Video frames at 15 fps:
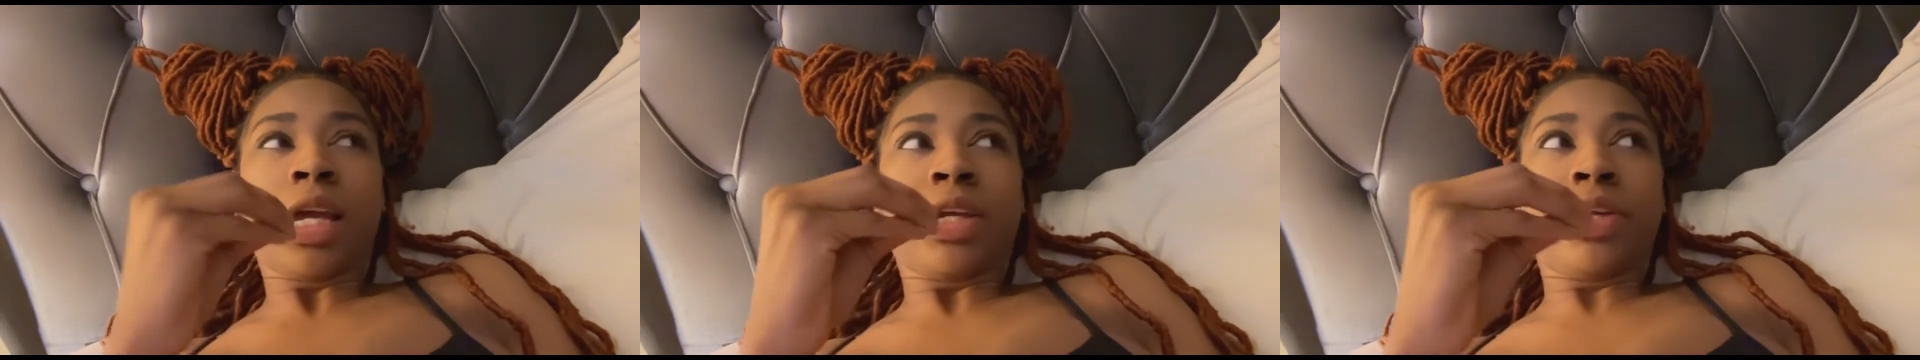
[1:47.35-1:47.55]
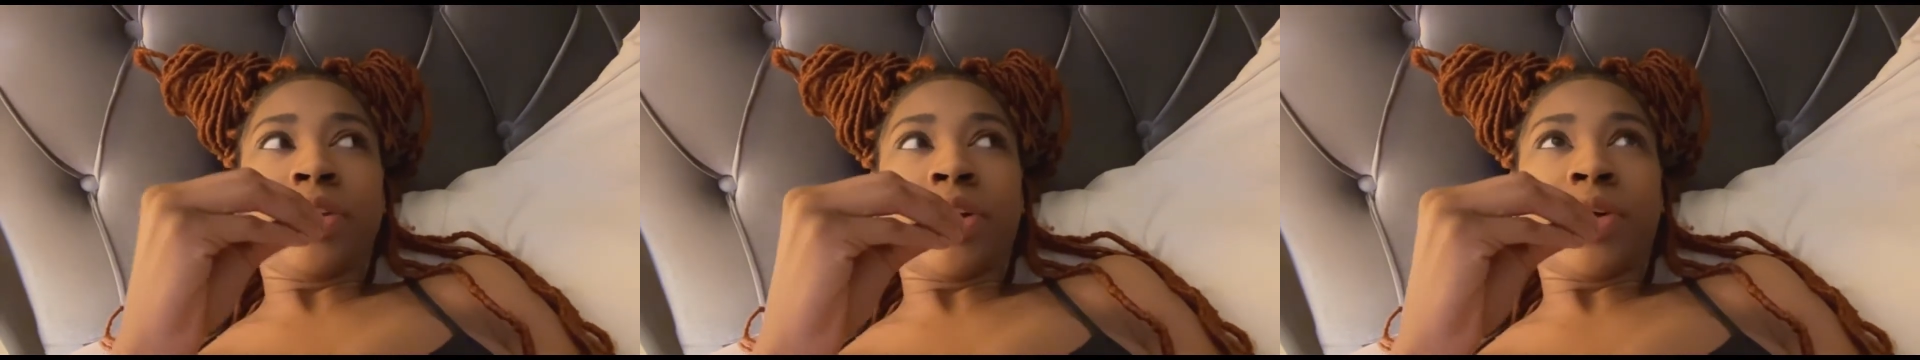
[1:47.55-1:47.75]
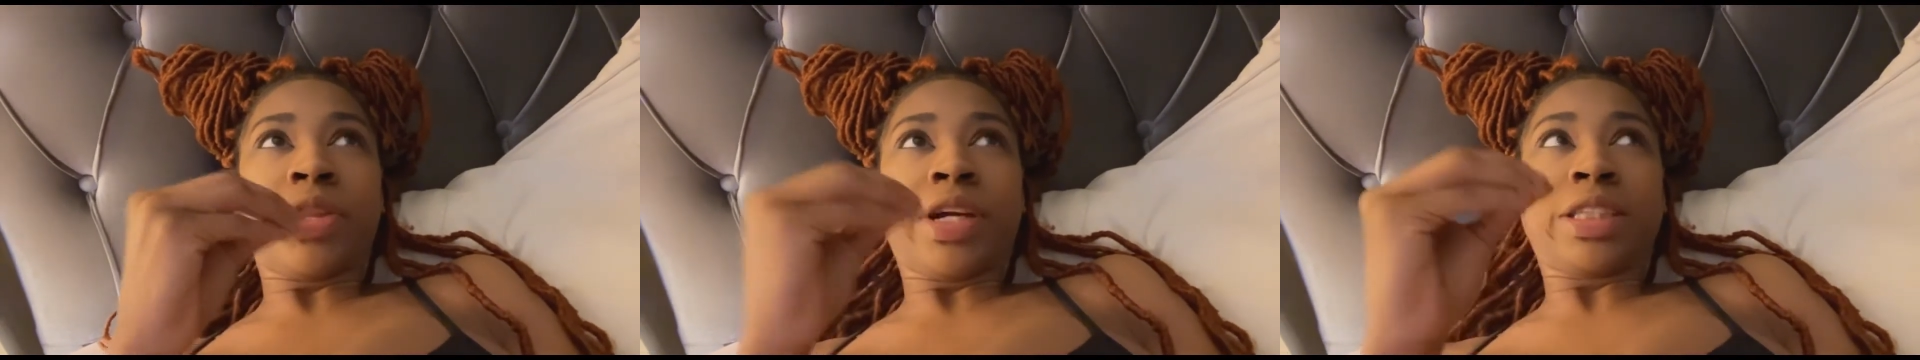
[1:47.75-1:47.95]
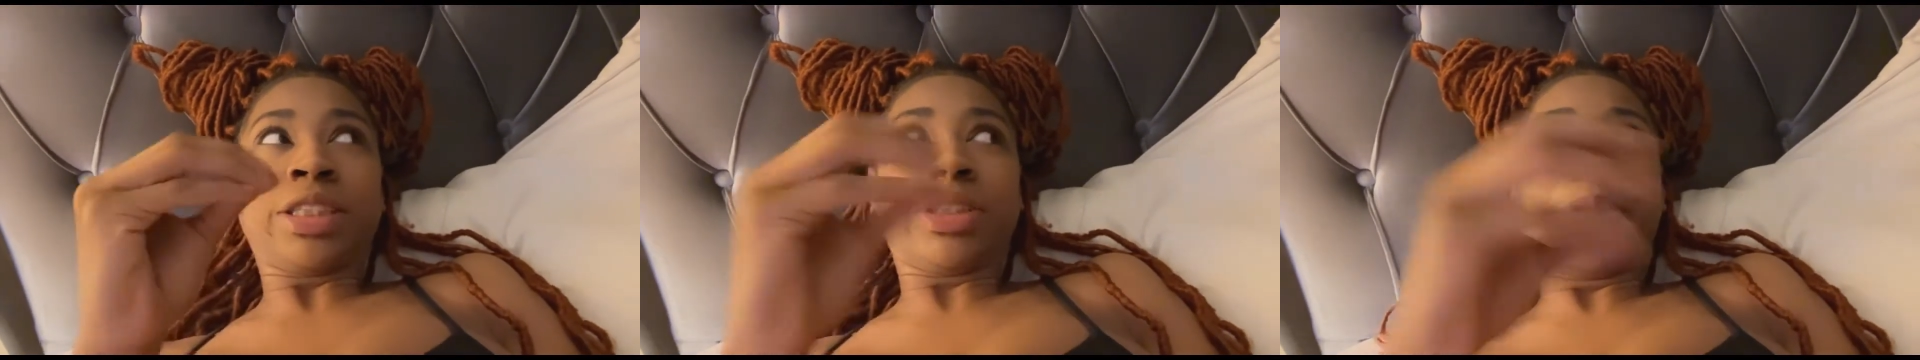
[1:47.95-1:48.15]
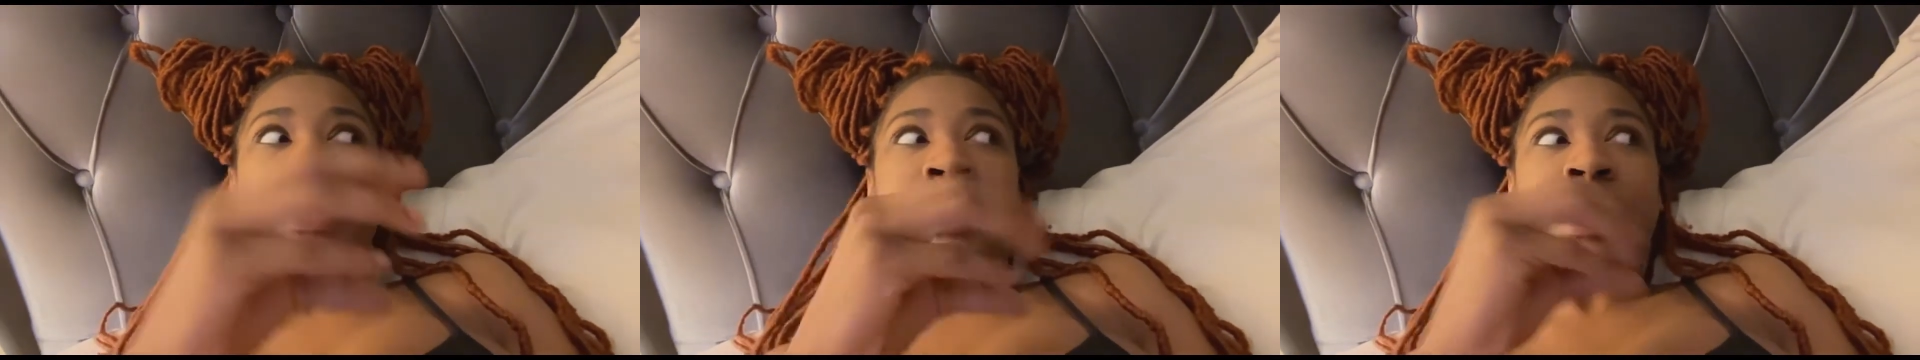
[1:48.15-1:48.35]
You know, there's
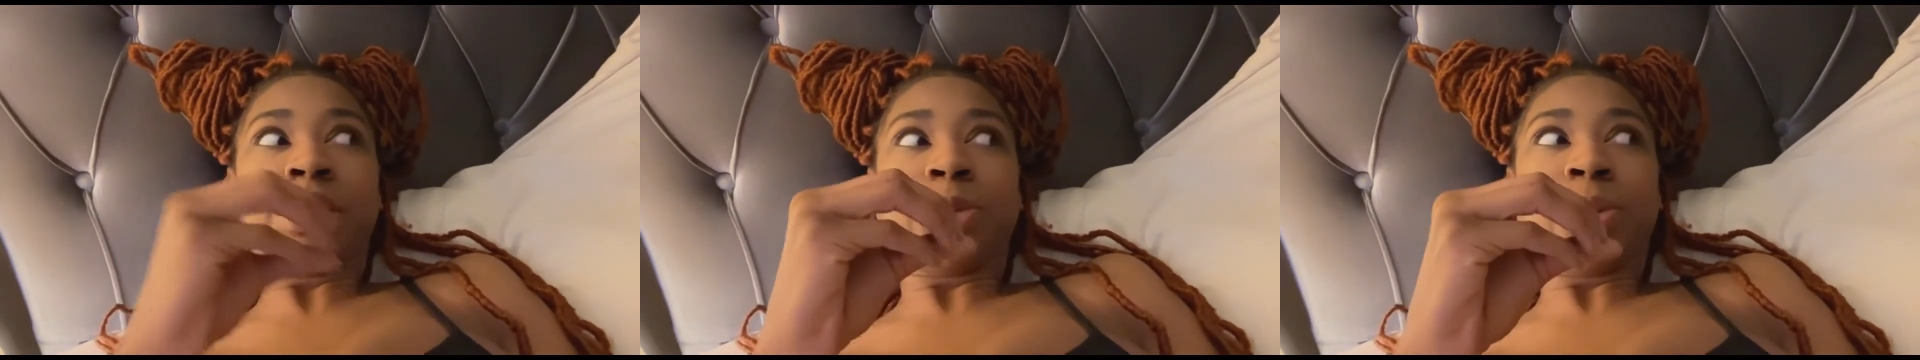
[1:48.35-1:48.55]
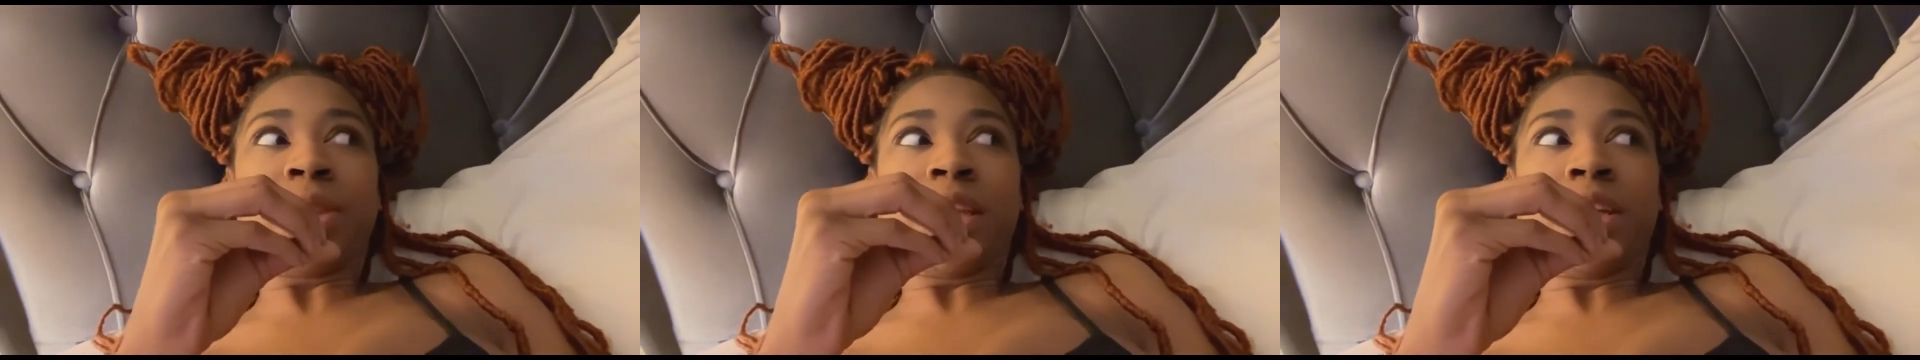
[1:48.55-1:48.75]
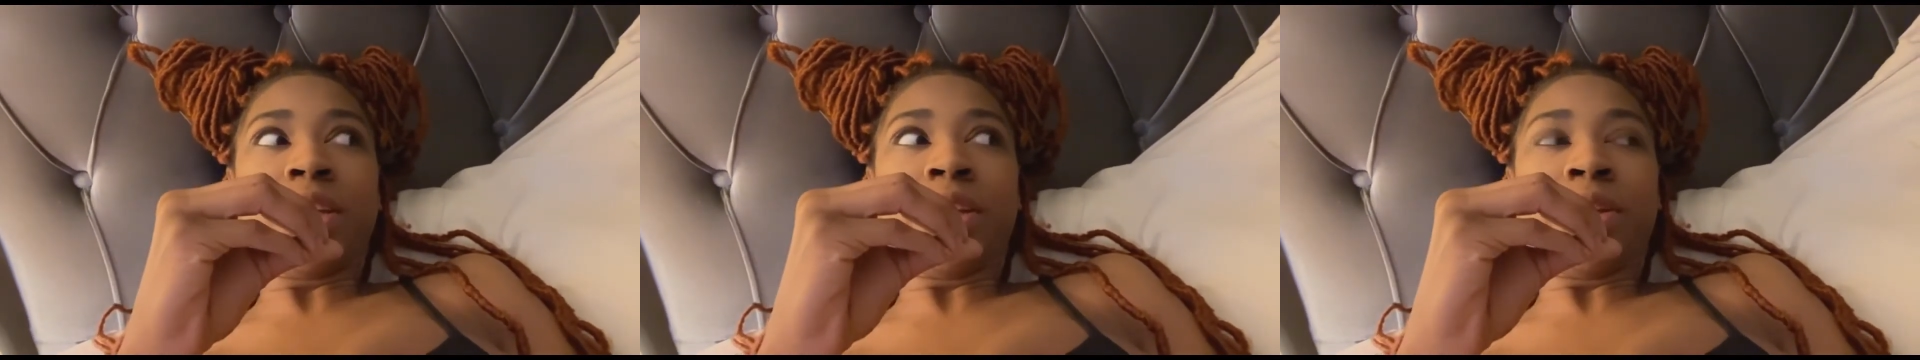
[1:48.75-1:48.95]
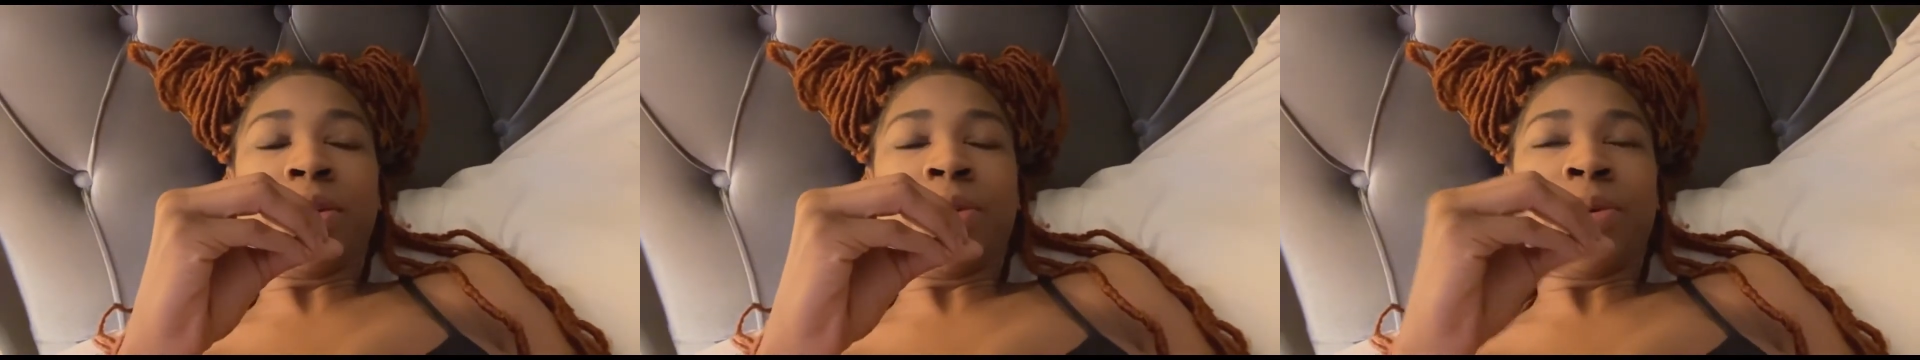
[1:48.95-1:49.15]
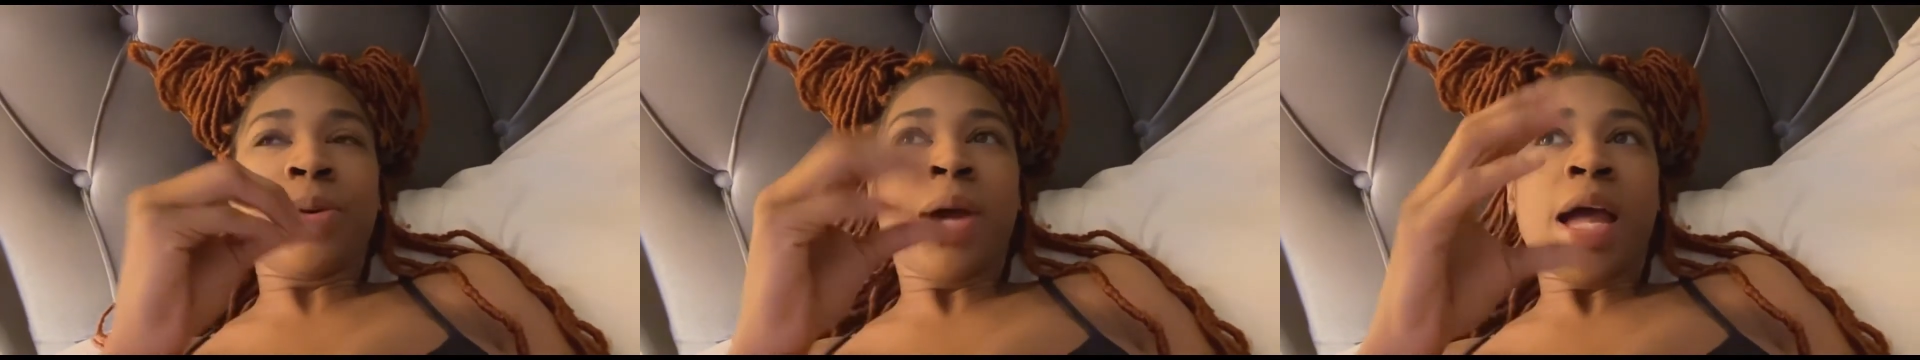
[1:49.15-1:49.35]
still things within
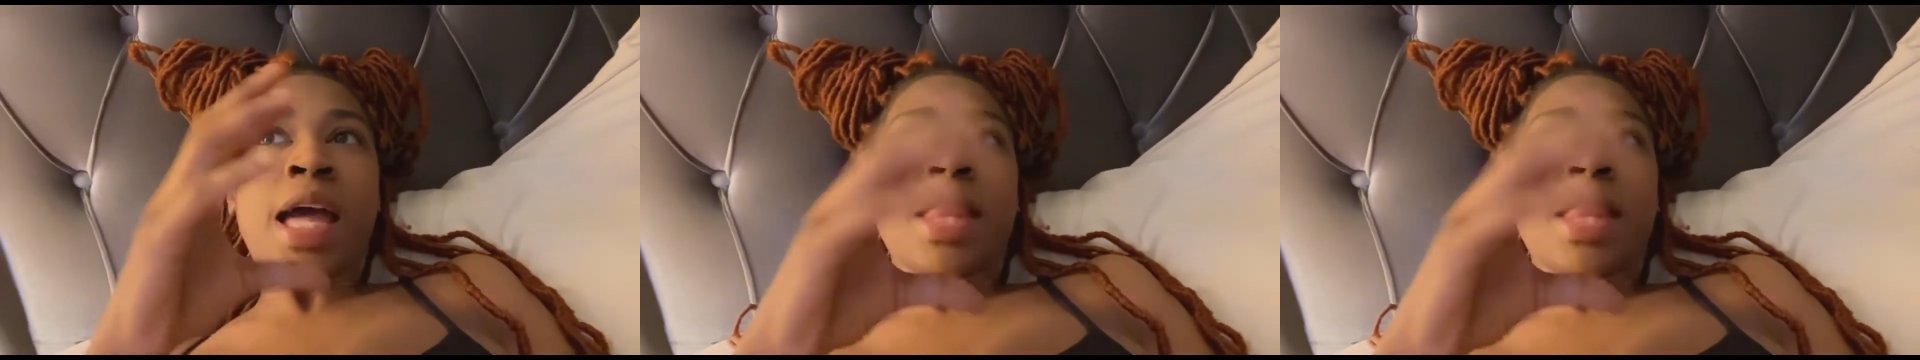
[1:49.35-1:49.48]
you.